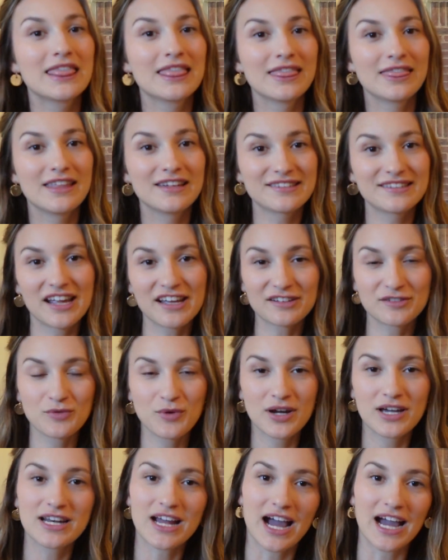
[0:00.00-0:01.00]
This next
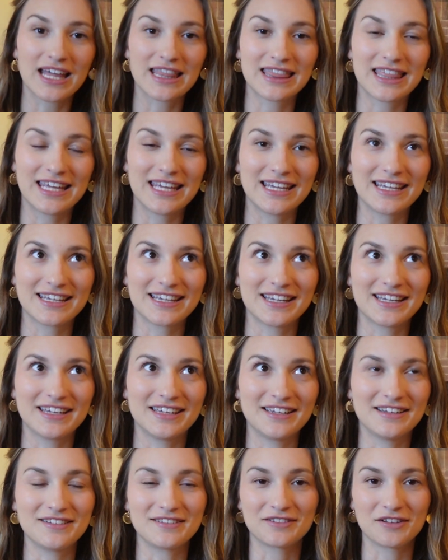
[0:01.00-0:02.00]
one I think
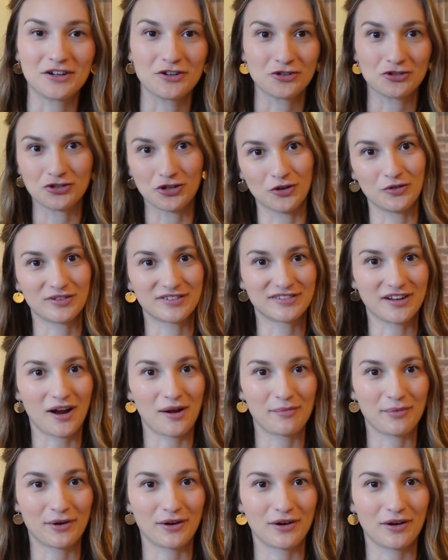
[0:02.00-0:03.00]
is a
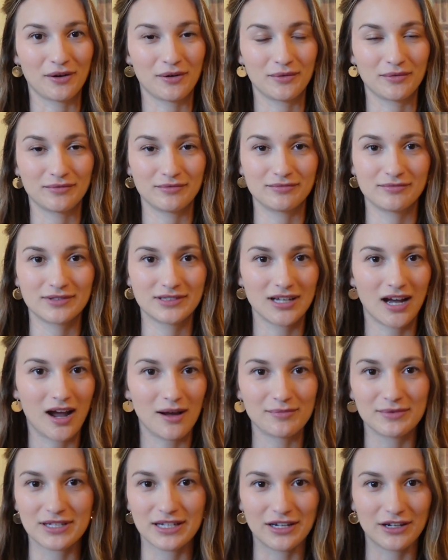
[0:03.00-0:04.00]
showstopper,
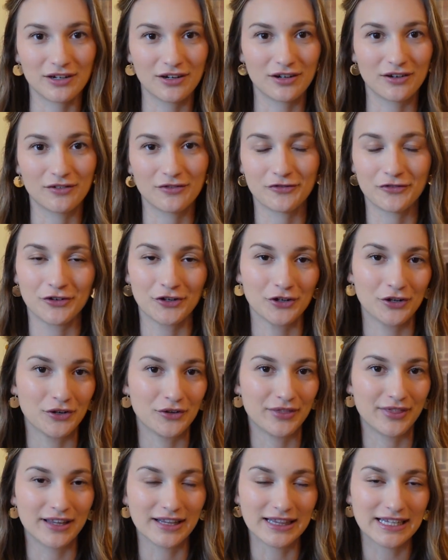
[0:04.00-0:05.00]
top tier
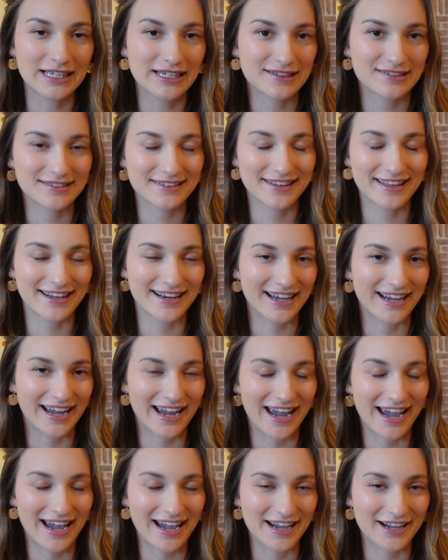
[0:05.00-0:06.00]
for the list that I
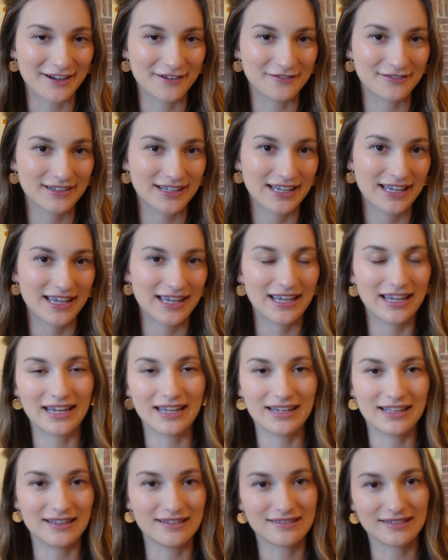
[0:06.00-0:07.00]
have.
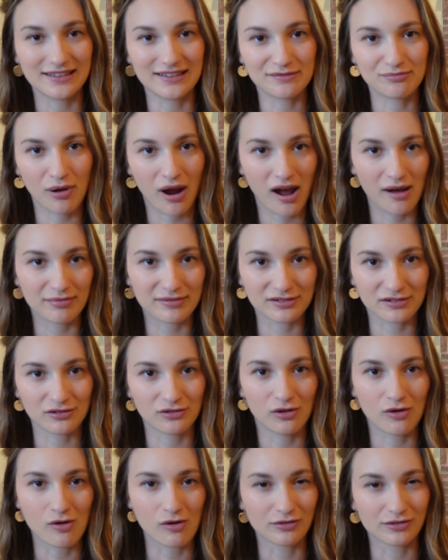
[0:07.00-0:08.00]
It is these
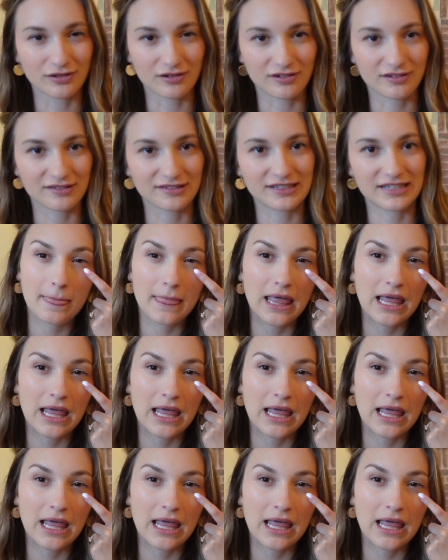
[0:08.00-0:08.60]
popsicle holders.